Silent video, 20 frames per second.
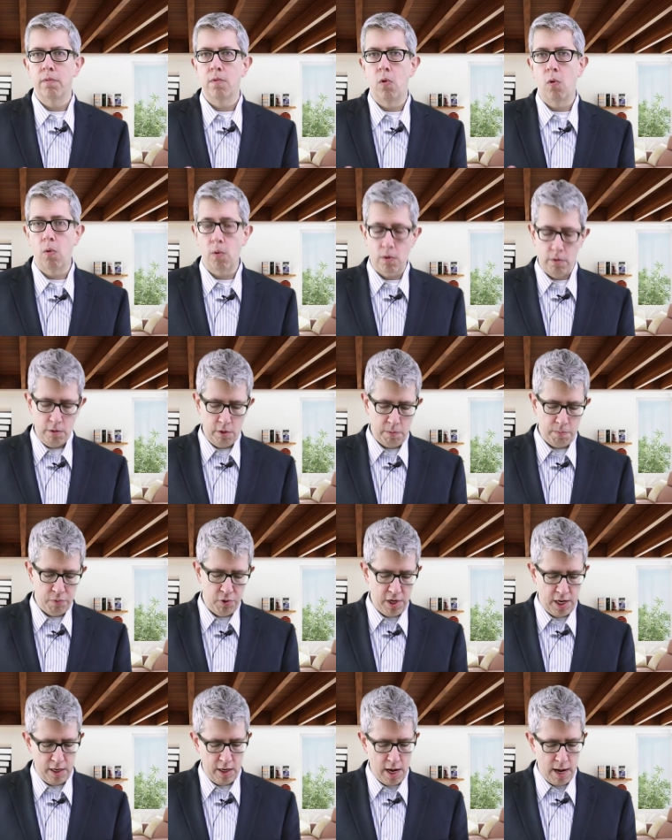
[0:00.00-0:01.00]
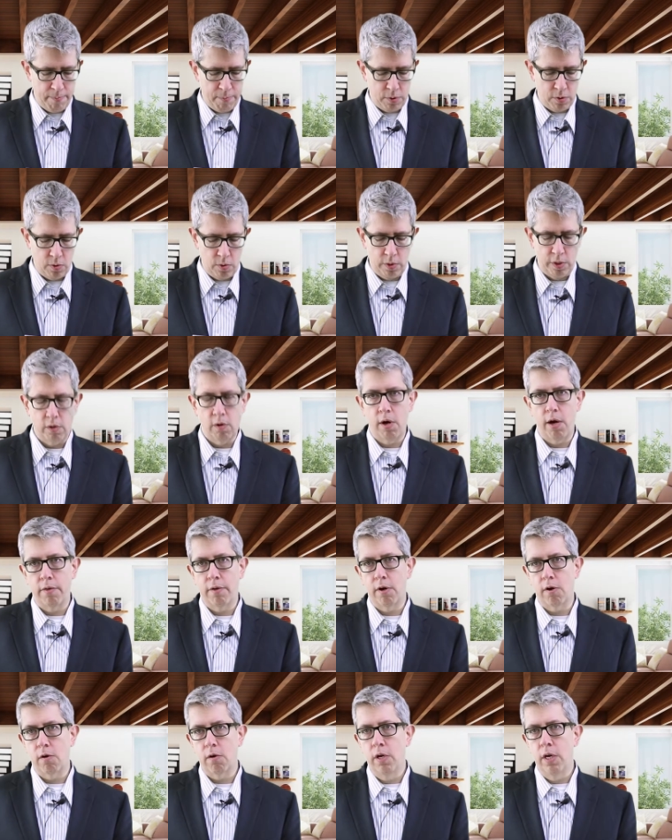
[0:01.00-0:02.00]
or you could put it on an opportunity or
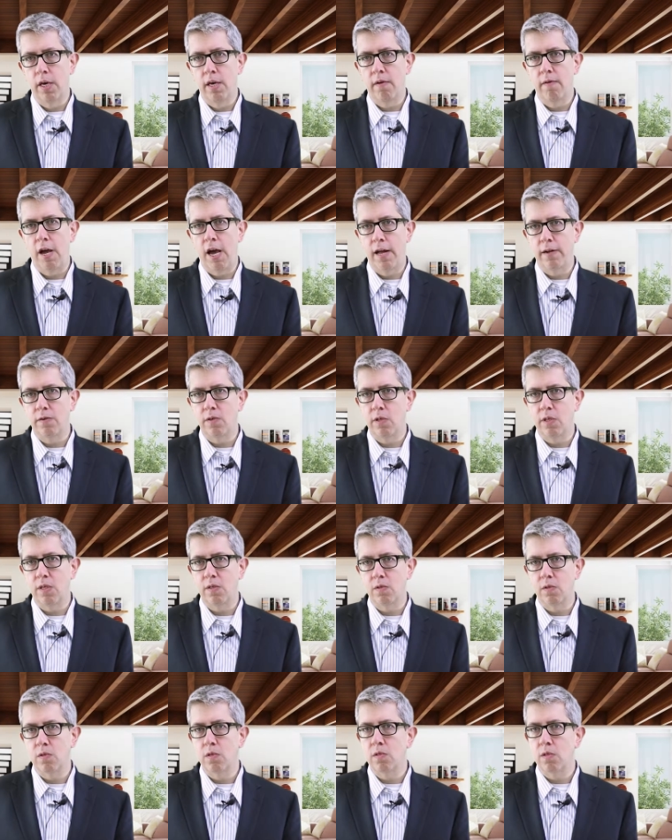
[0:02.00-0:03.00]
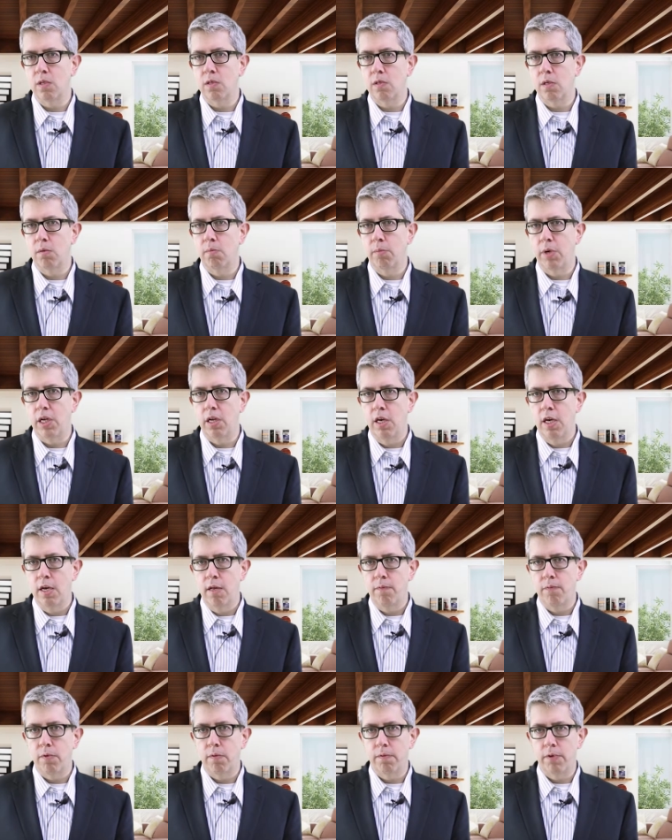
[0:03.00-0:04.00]
other entities in the system, but
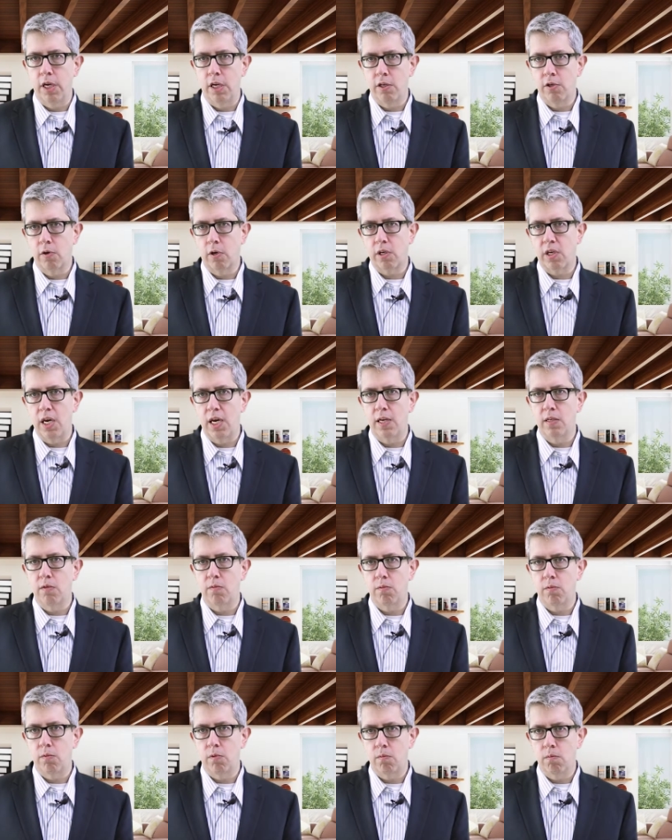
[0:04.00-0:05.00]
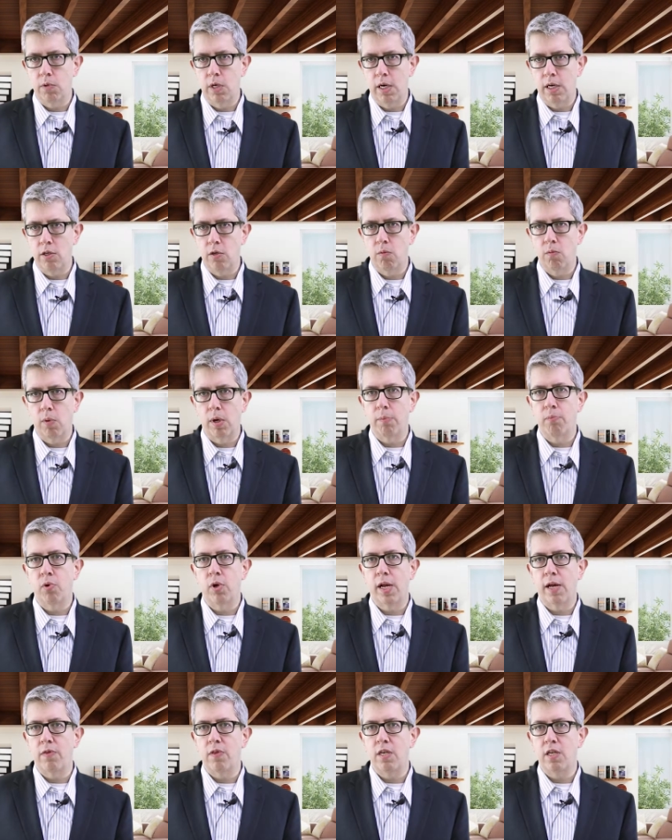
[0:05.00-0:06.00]
in your case, you'd want to
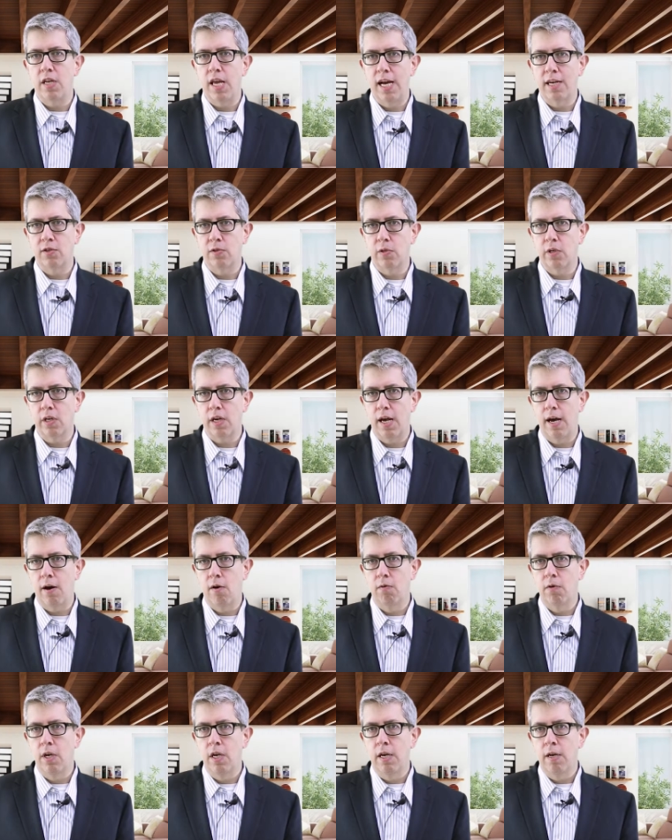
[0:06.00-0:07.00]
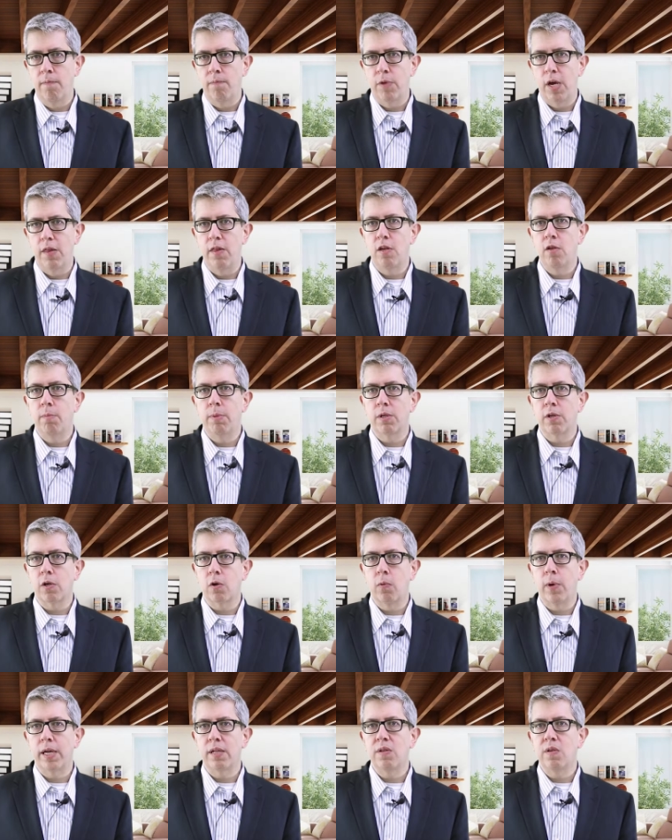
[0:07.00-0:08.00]
put it on the national account, and then you'd be able
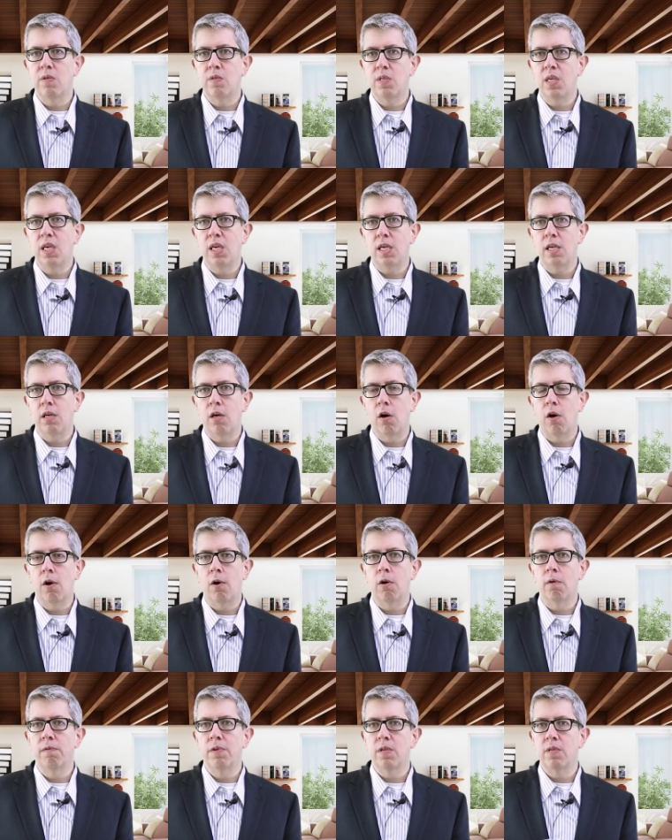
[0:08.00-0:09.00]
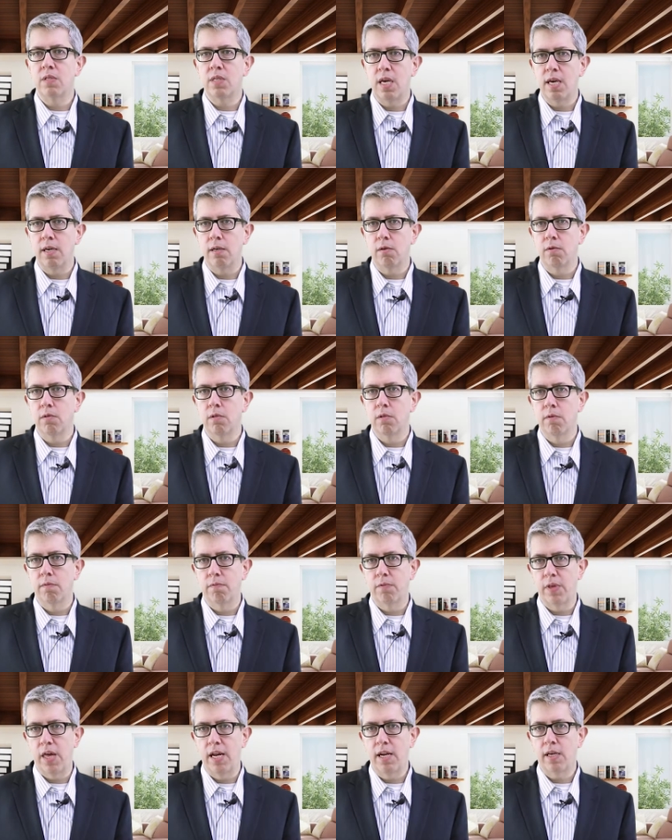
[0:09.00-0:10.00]
to quickly see all the sales
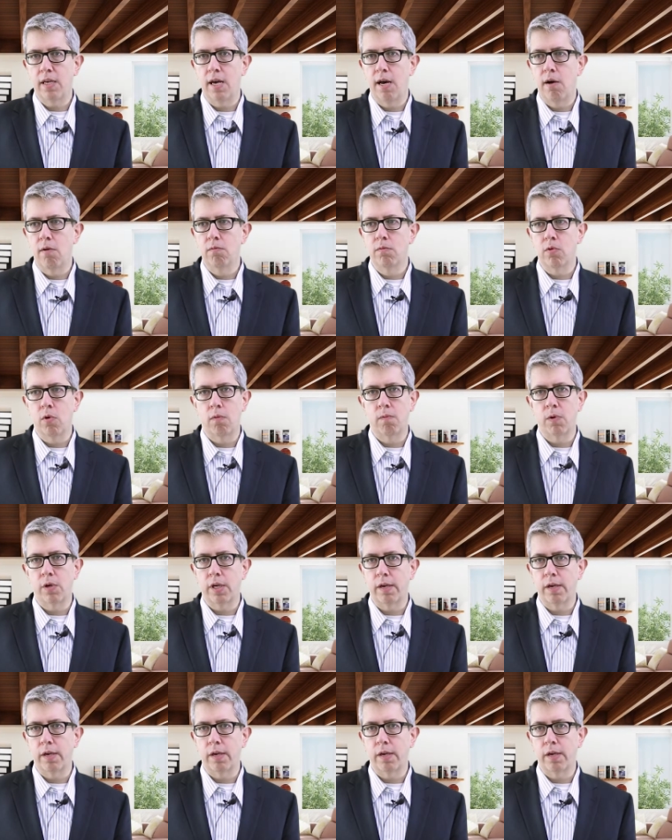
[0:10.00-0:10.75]
for that account over a